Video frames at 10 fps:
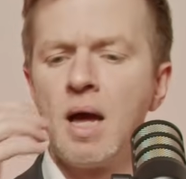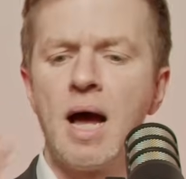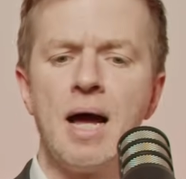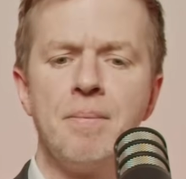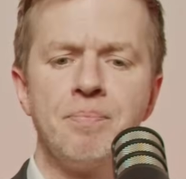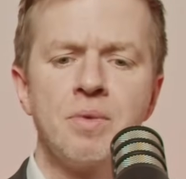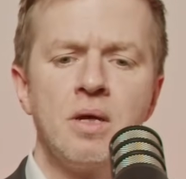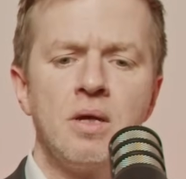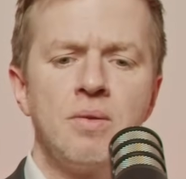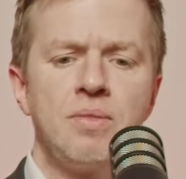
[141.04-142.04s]

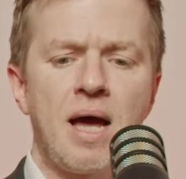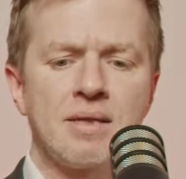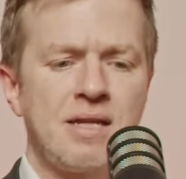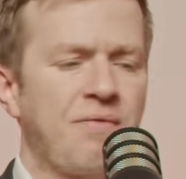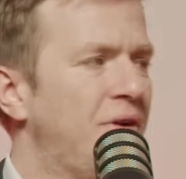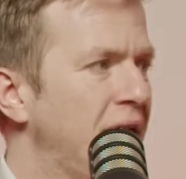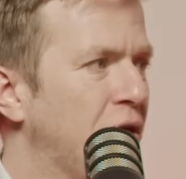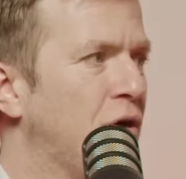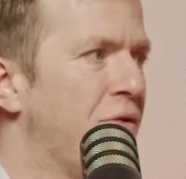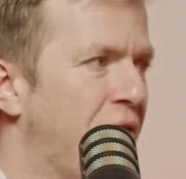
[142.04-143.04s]
That's definitely a
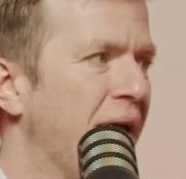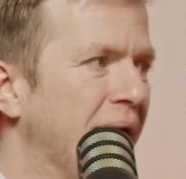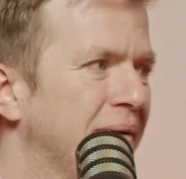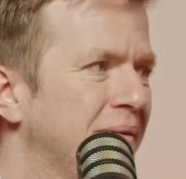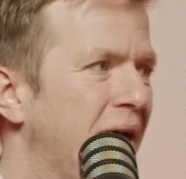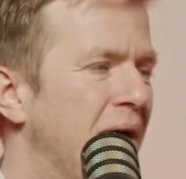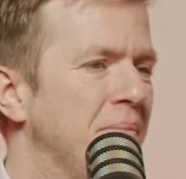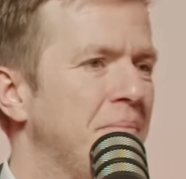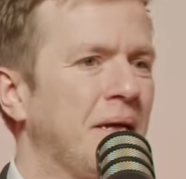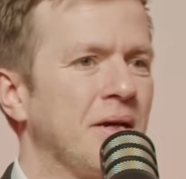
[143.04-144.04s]
good thing,
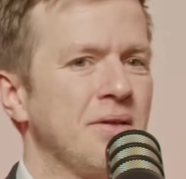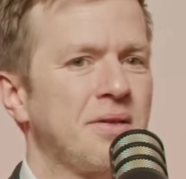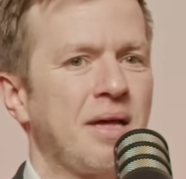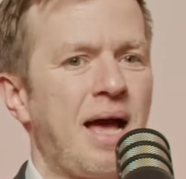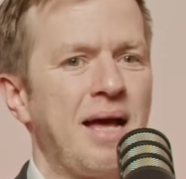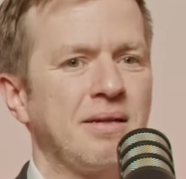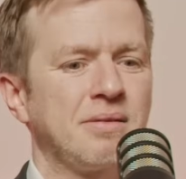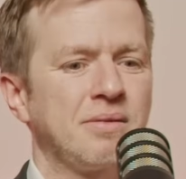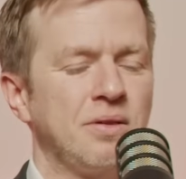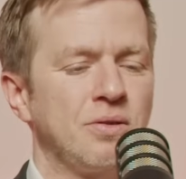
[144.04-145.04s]
because
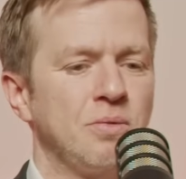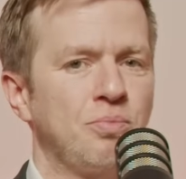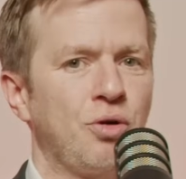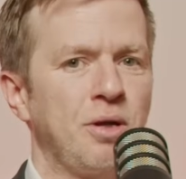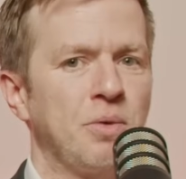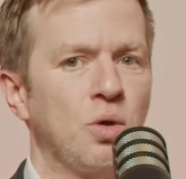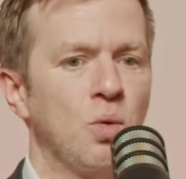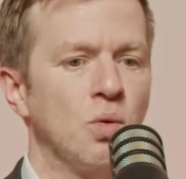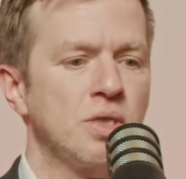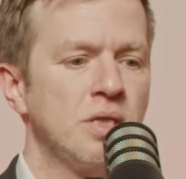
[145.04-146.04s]
had the Supreme
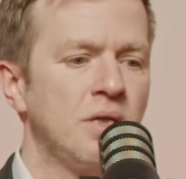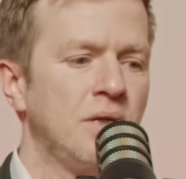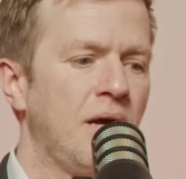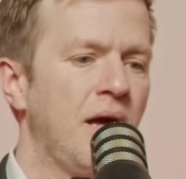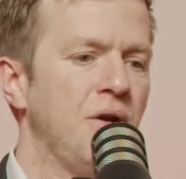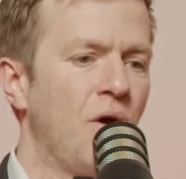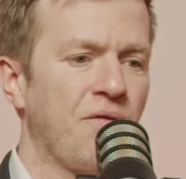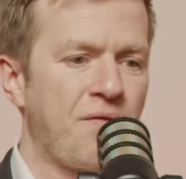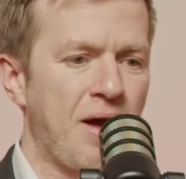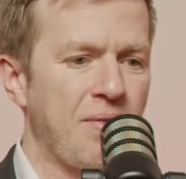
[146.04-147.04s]
Court
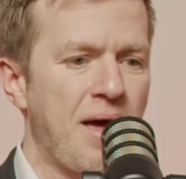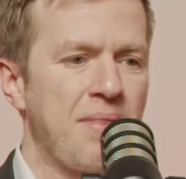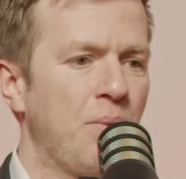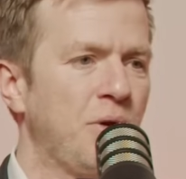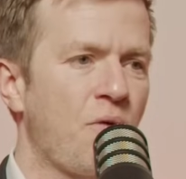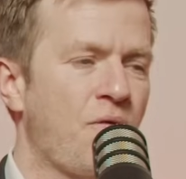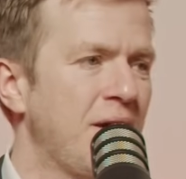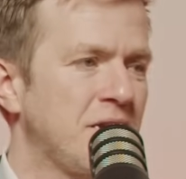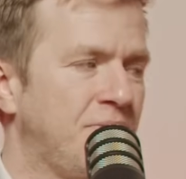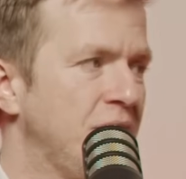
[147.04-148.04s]
not found that would have
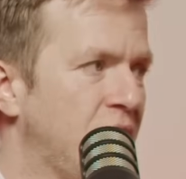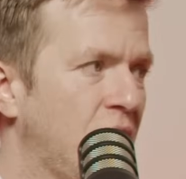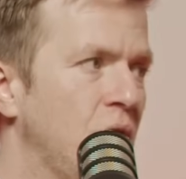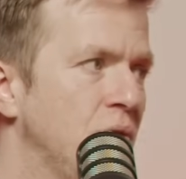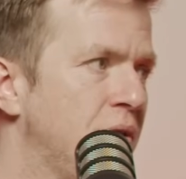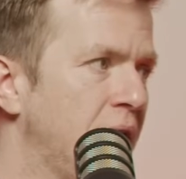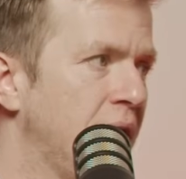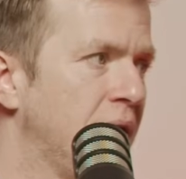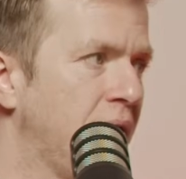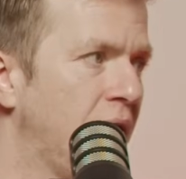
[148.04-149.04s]
effectively skewed
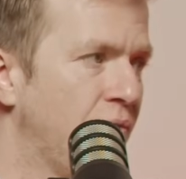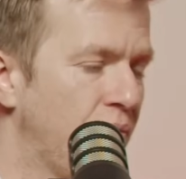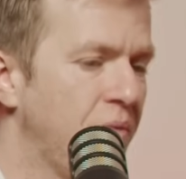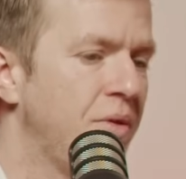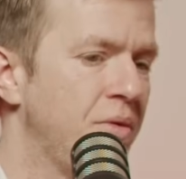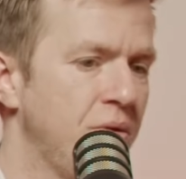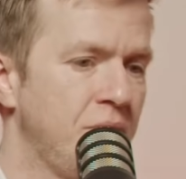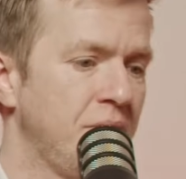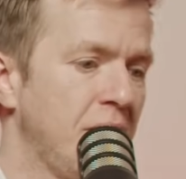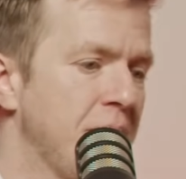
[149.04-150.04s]
the
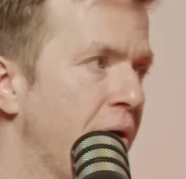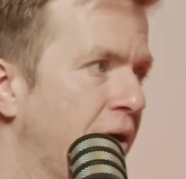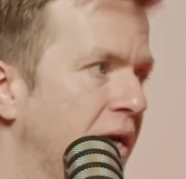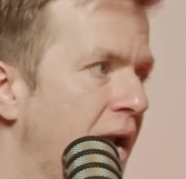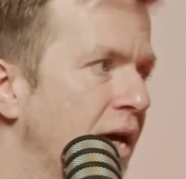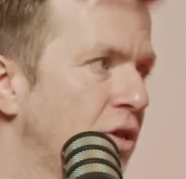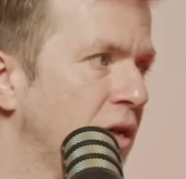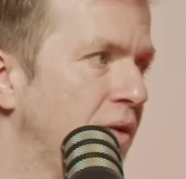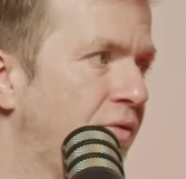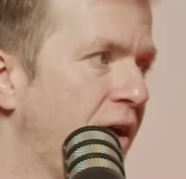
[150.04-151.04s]
American
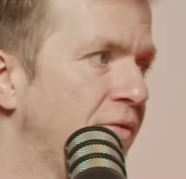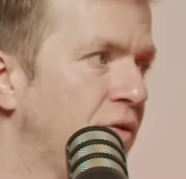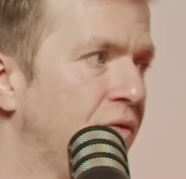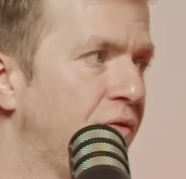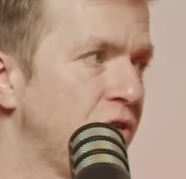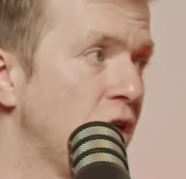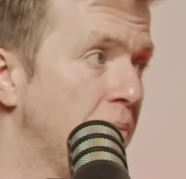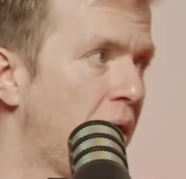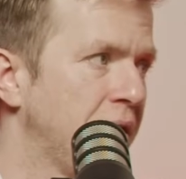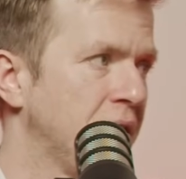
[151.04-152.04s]
election in favor of Joe
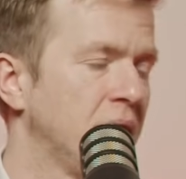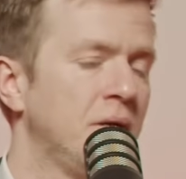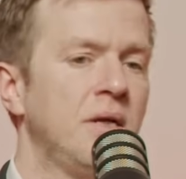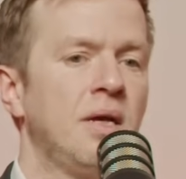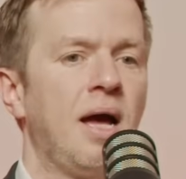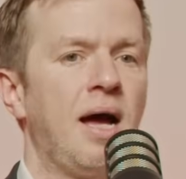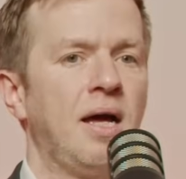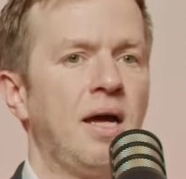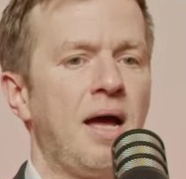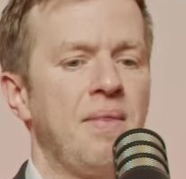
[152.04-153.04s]
Biden,
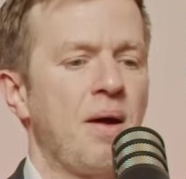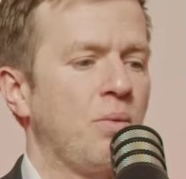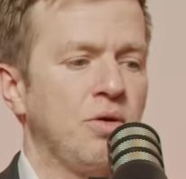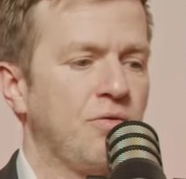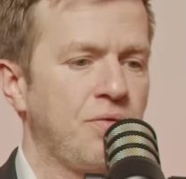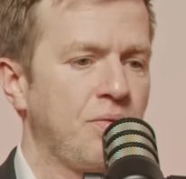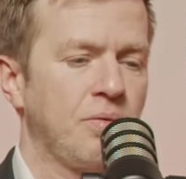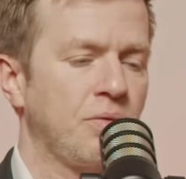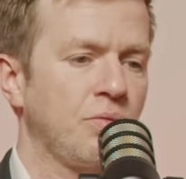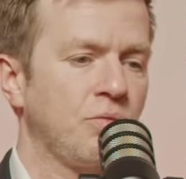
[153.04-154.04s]
and that would have
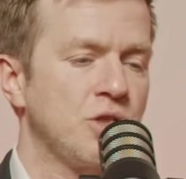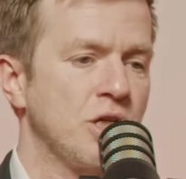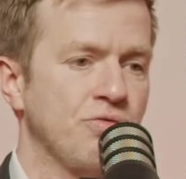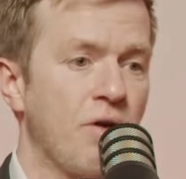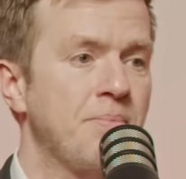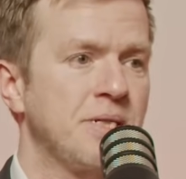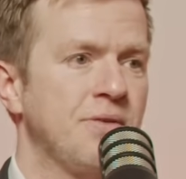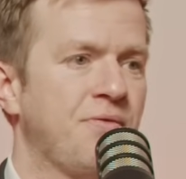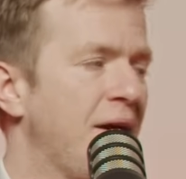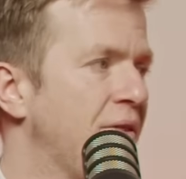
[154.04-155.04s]

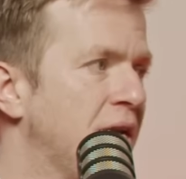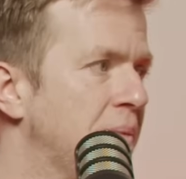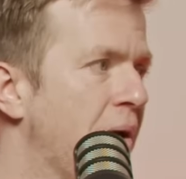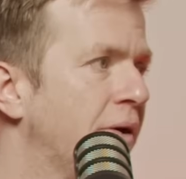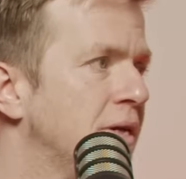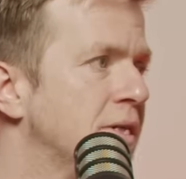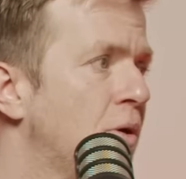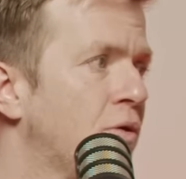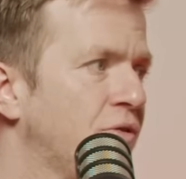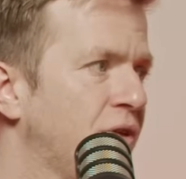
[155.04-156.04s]
disrupted faith in American
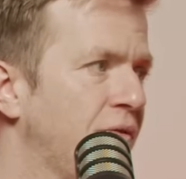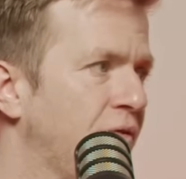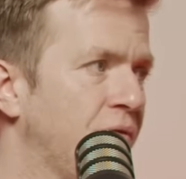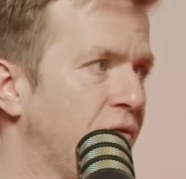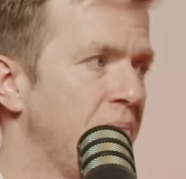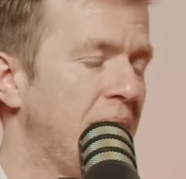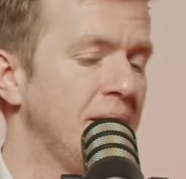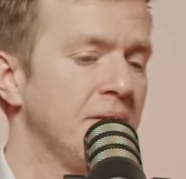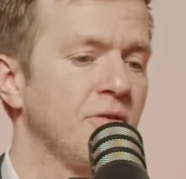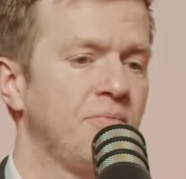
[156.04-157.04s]
democracy for
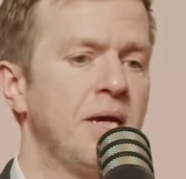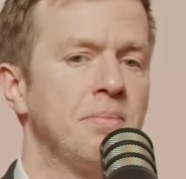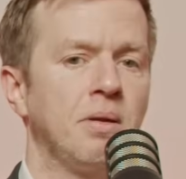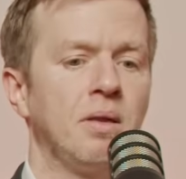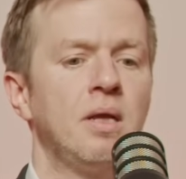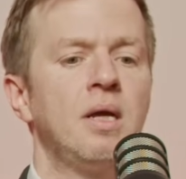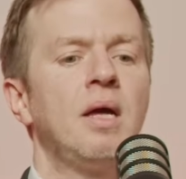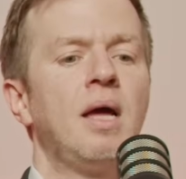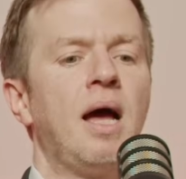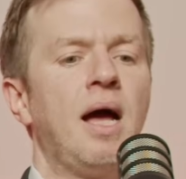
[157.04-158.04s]
millions of people,
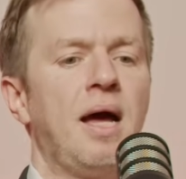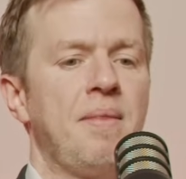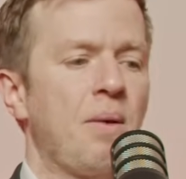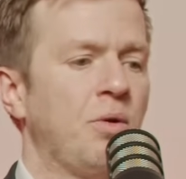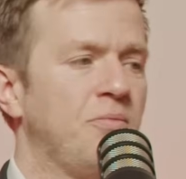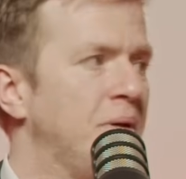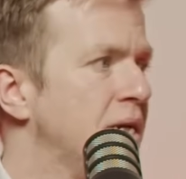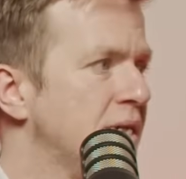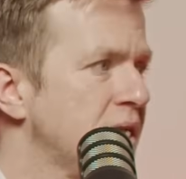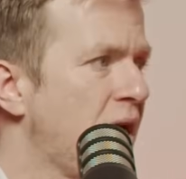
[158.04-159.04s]
and that would have been
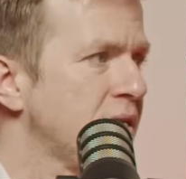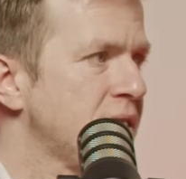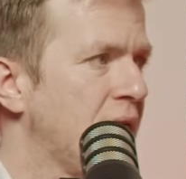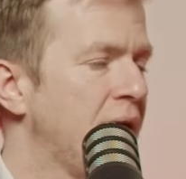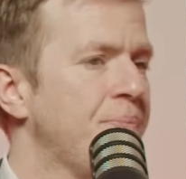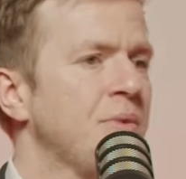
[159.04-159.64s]
a disaster.